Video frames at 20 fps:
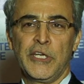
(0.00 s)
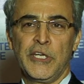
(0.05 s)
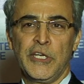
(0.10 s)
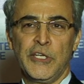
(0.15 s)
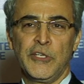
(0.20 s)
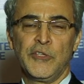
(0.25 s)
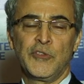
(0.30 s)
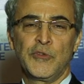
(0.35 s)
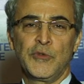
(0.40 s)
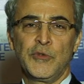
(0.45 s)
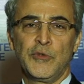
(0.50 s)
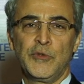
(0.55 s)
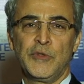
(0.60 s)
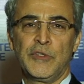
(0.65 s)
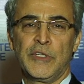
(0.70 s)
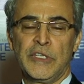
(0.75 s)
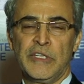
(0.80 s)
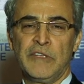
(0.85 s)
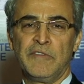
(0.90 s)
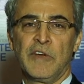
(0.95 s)
into
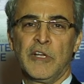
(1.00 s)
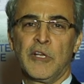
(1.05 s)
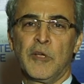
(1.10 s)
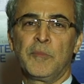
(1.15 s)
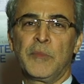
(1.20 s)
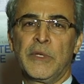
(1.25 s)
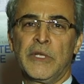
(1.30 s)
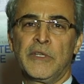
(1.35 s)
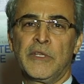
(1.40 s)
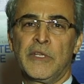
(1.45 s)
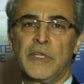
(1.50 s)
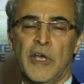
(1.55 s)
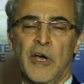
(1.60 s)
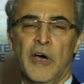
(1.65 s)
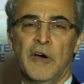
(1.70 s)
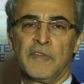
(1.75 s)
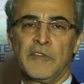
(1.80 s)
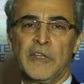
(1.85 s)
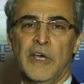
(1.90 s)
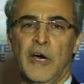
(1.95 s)
the development
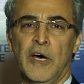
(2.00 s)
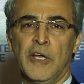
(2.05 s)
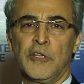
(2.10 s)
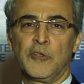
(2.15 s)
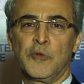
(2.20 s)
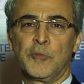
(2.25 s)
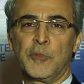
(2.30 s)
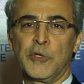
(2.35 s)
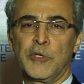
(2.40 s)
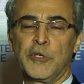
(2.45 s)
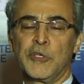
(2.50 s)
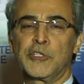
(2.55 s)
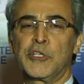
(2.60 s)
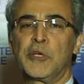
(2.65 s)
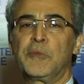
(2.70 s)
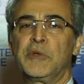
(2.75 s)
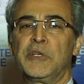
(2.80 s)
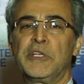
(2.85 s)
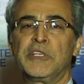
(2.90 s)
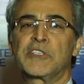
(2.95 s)
of the
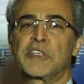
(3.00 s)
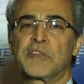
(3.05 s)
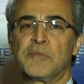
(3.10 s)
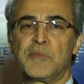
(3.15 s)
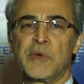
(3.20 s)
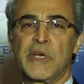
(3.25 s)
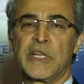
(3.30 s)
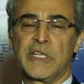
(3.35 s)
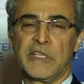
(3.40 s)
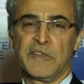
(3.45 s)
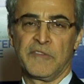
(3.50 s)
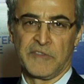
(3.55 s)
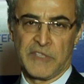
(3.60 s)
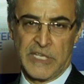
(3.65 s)
entrepreneurship in its competitive